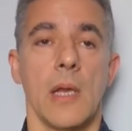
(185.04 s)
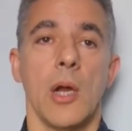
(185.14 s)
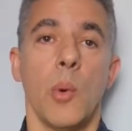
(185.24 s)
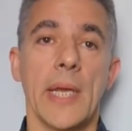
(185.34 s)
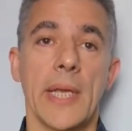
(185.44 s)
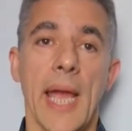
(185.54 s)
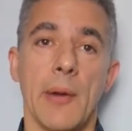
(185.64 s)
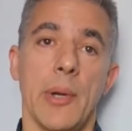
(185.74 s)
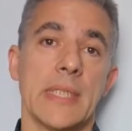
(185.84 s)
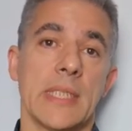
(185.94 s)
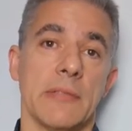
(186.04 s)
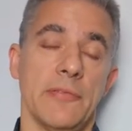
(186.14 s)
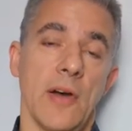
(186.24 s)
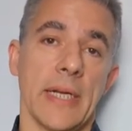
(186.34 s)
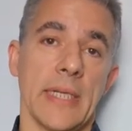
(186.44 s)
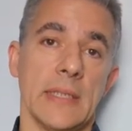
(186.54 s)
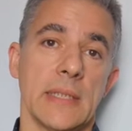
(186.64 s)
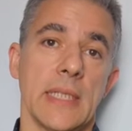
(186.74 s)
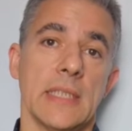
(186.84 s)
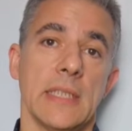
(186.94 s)
When a Catwoe is defined,
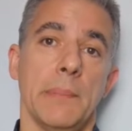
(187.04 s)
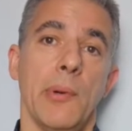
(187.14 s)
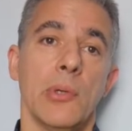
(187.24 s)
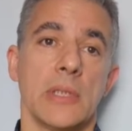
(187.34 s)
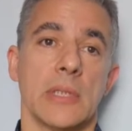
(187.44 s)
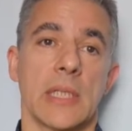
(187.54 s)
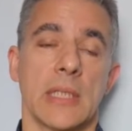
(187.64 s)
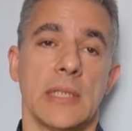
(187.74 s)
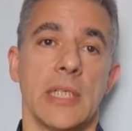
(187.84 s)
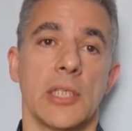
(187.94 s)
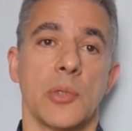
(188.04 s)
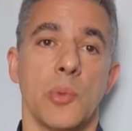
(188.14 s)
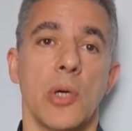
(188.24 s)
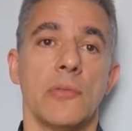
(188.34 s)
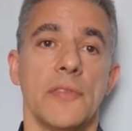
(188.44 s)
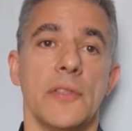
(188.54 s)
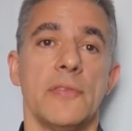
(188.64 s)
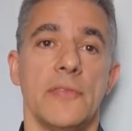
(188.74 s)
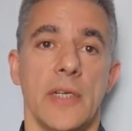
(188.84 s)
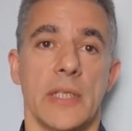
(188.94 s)
it is important to consider the worldview
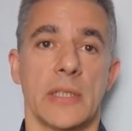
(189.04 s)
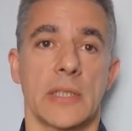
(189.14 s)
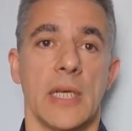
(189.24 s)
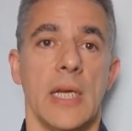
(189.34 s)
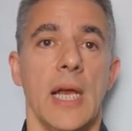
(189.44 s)
first,